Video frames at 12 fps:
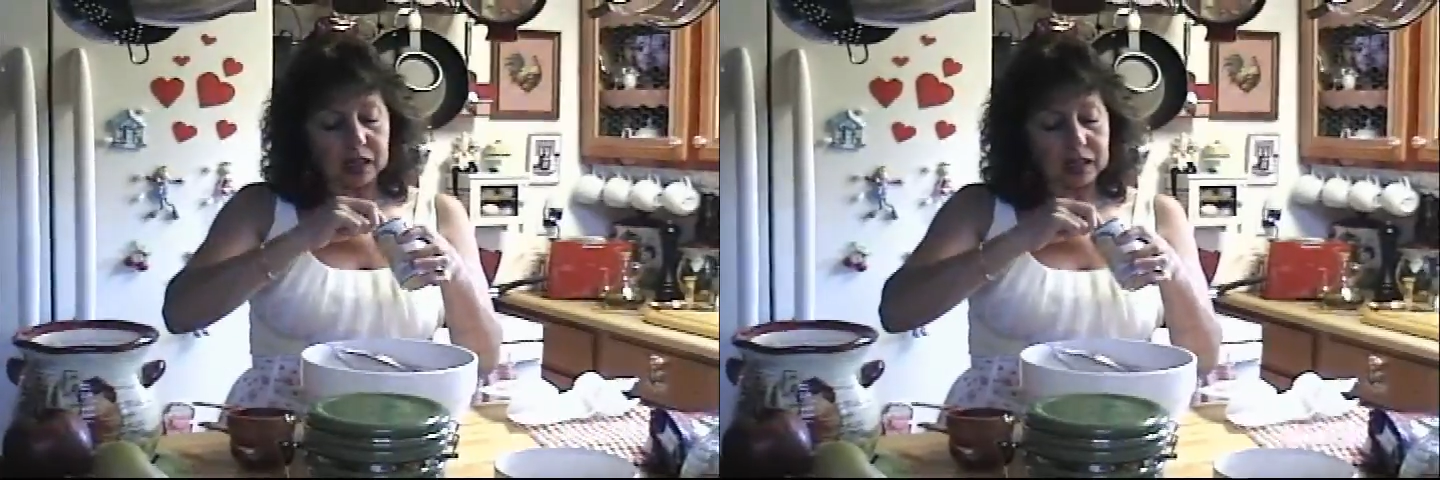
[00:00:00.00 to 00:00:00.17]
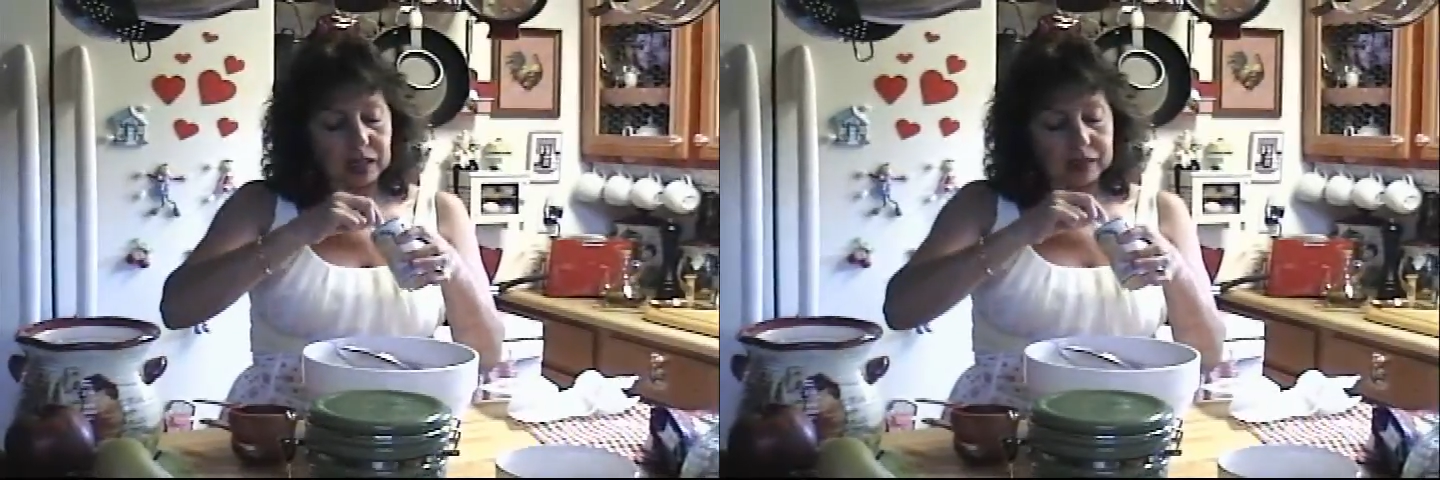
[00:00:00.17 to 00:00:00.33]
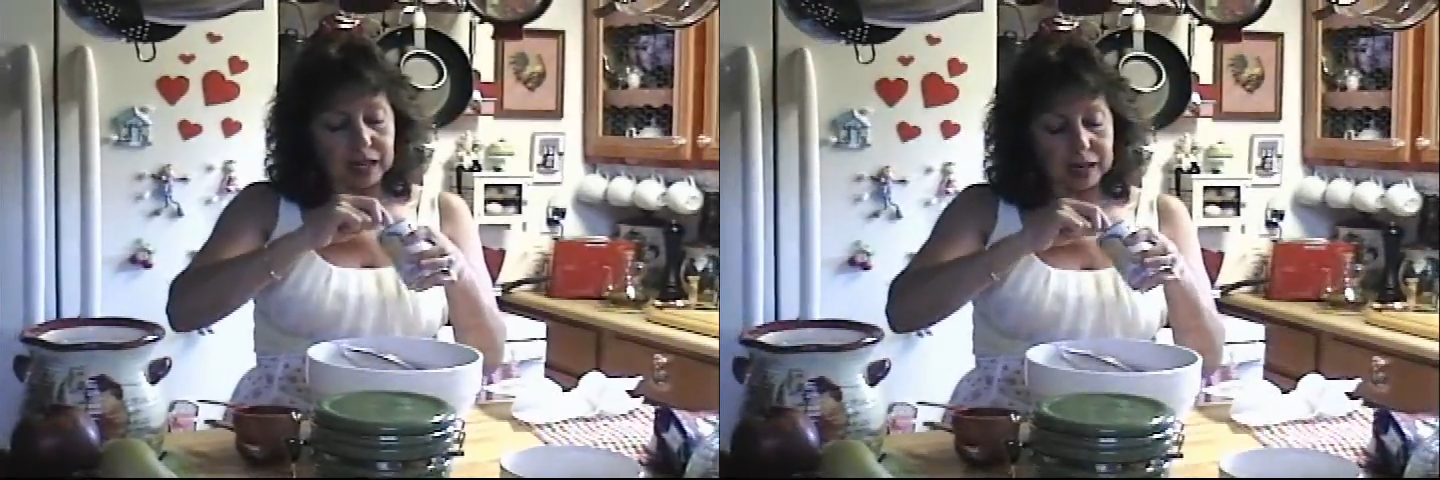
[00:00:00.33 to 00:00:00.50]

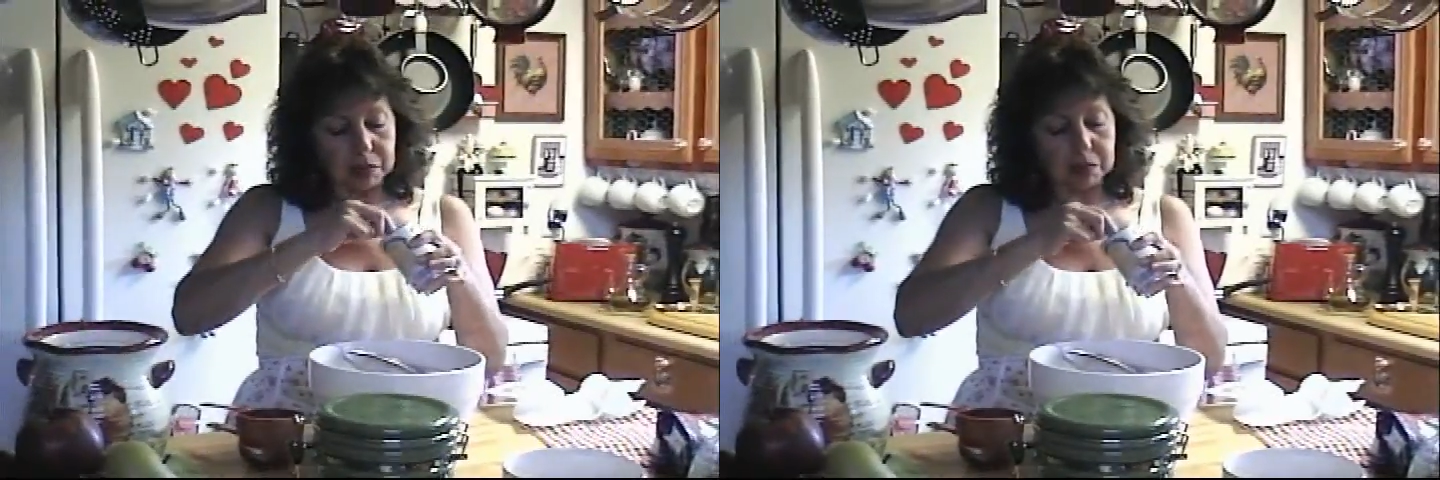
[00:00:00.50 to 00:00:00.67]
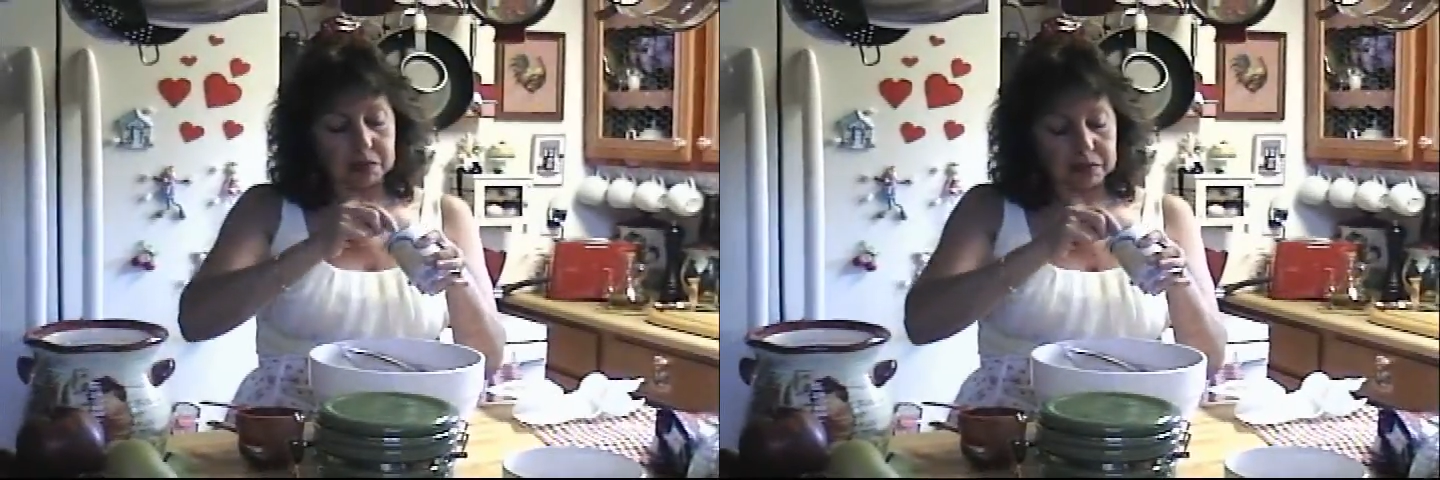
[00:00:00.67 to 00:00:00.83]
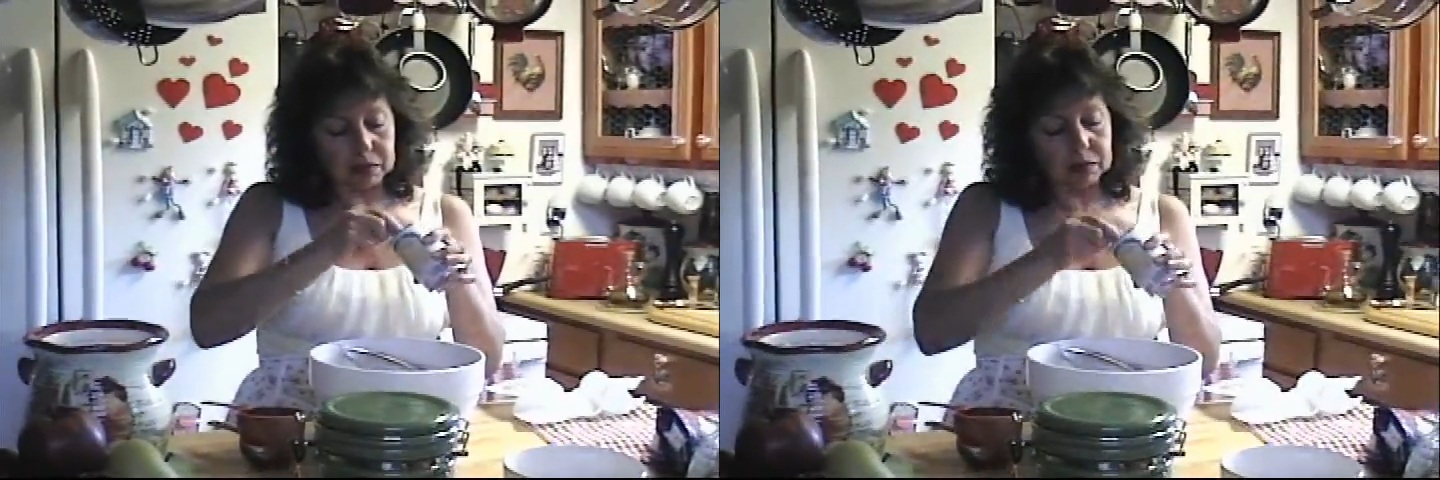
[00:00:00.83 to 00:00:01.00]
they've done
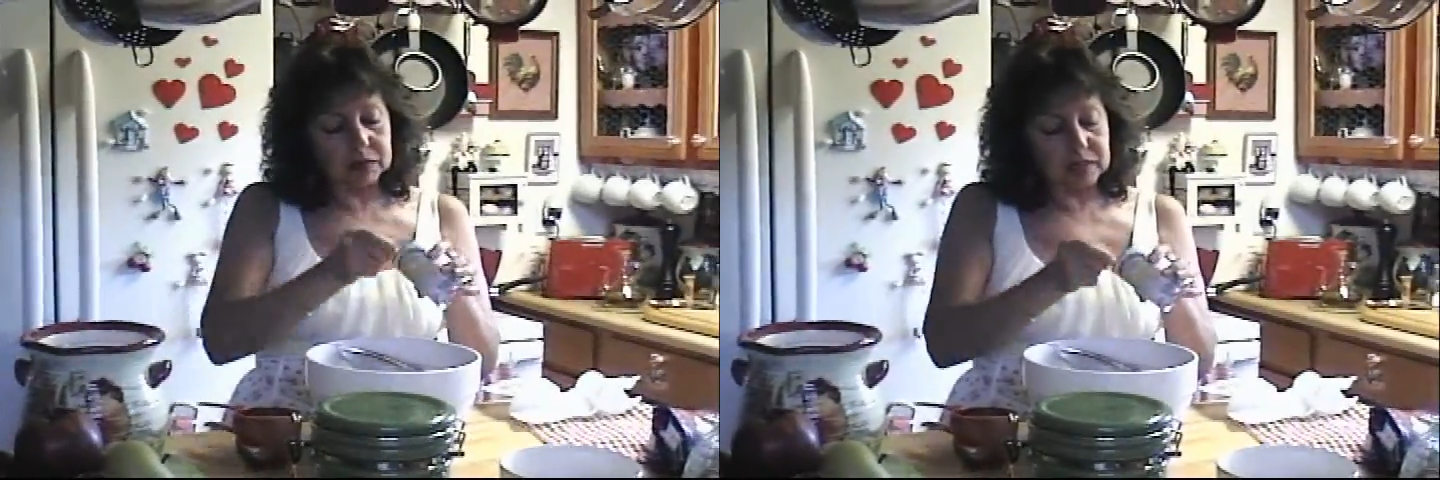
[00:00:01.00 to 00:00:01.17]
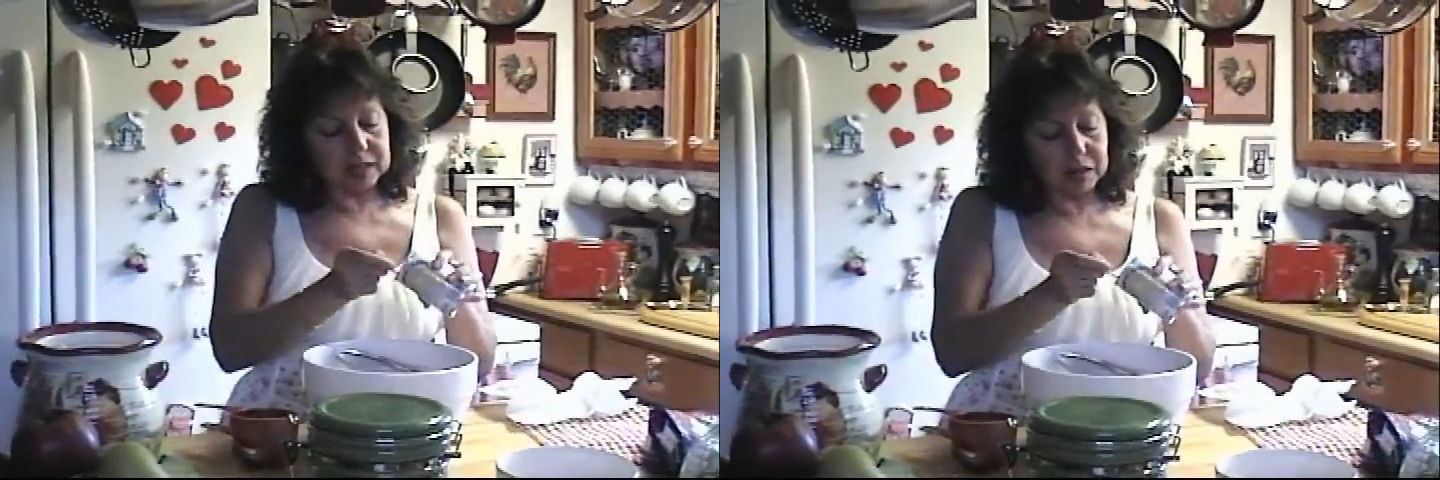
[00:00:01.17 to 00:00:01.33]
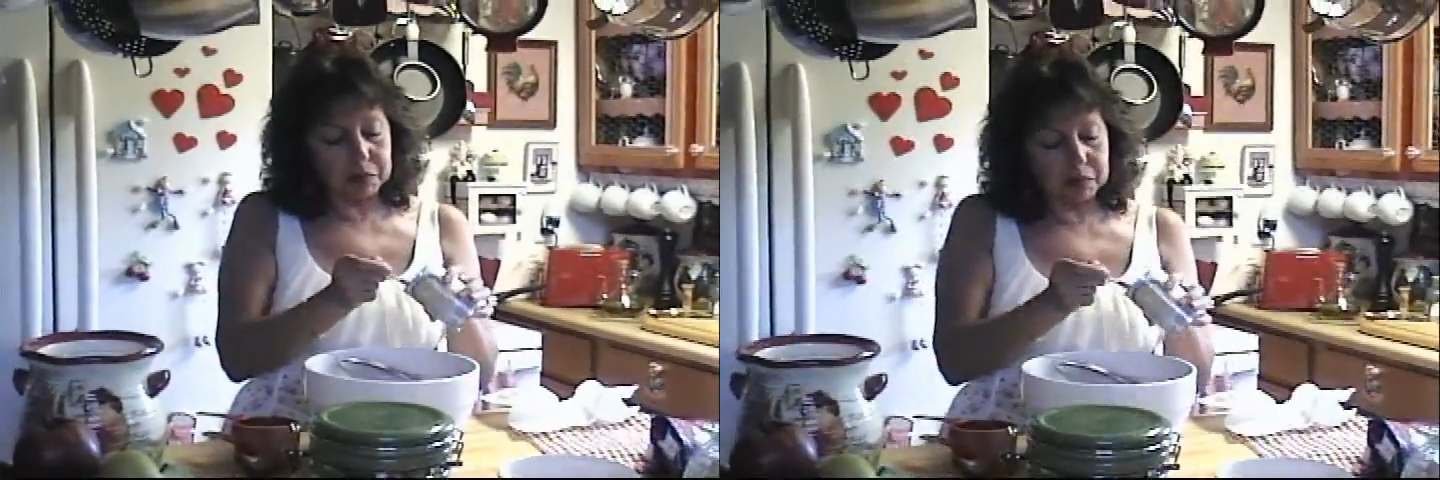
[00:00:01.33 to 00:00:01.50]

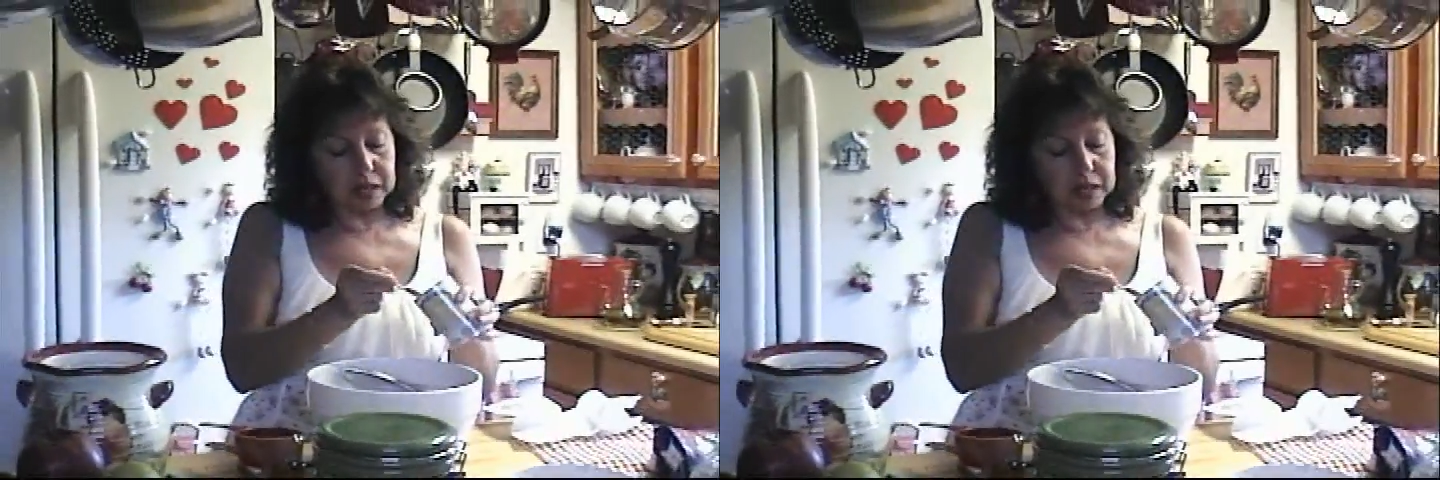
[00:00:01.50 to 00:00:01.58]
some